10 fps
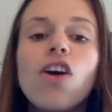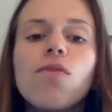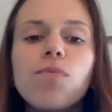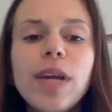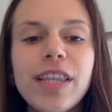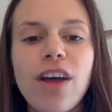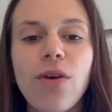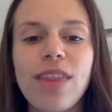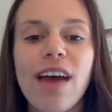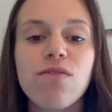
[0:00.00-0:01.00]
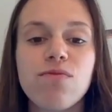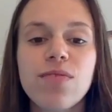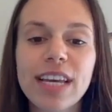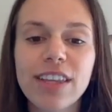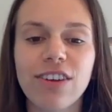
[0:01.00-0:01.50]
We know that
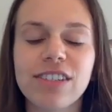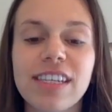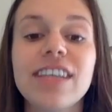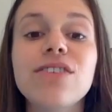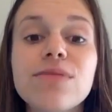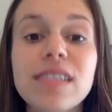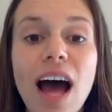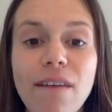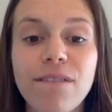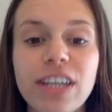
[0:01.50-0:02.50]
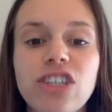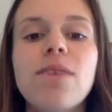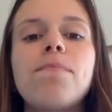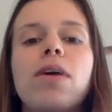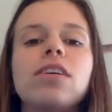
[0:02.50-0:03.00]
readers can use
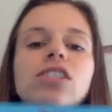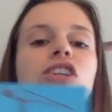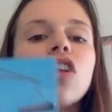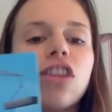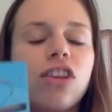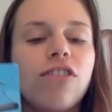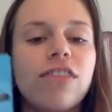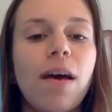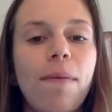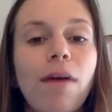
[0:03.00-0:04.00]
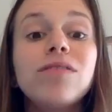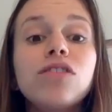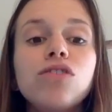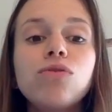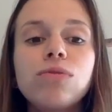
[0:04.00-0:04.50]
nonfiction books to learn about
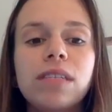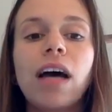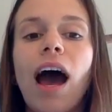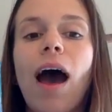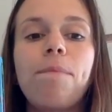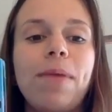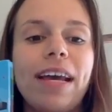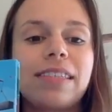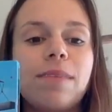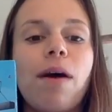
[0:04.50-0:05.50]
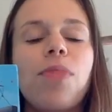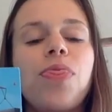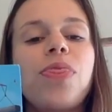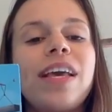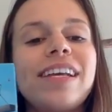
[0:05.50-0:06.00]
new topics, about
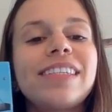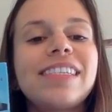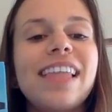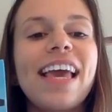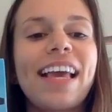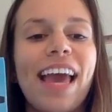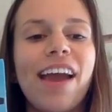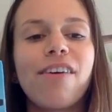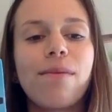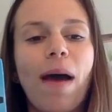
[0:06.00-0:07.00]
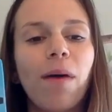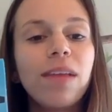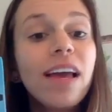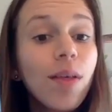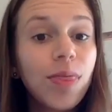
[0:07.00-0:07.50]
things they care about,
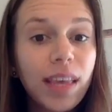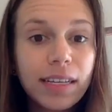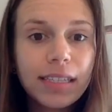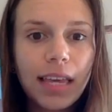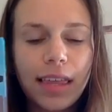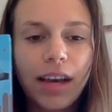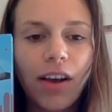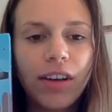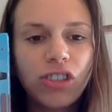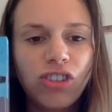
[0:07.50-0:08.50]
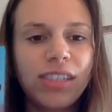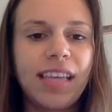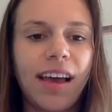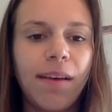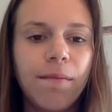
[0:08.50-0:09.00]
things they think are
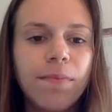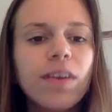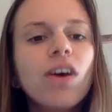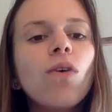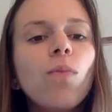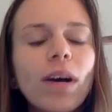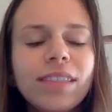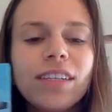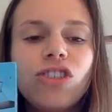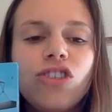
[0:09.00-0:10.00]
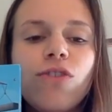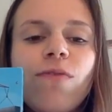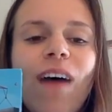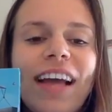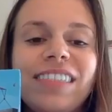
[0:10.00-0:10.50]
interesting. What did you
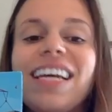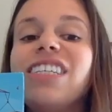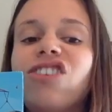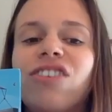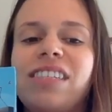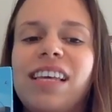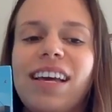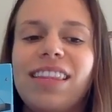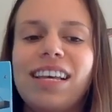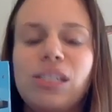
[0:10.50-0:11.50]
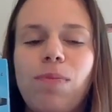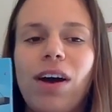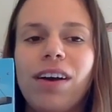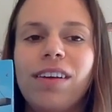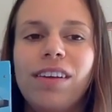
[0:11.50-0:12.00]
find interesting in this book?
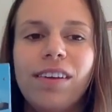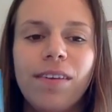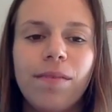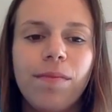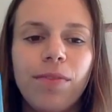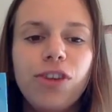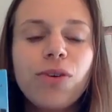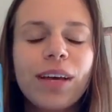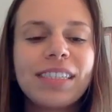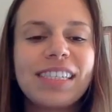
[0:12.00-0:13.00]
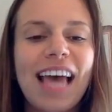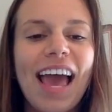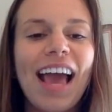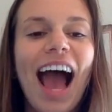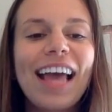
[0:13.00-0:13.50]
You can
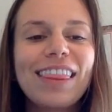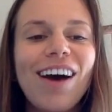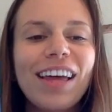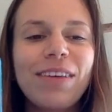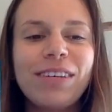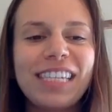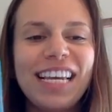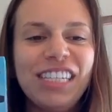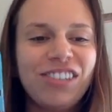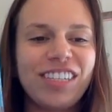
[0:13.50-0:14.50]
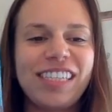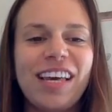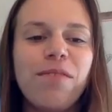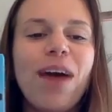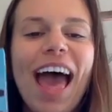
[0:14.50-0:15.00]
say, I thought it was
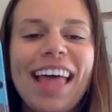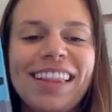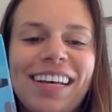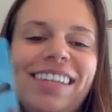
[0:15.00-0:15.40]
interesting when.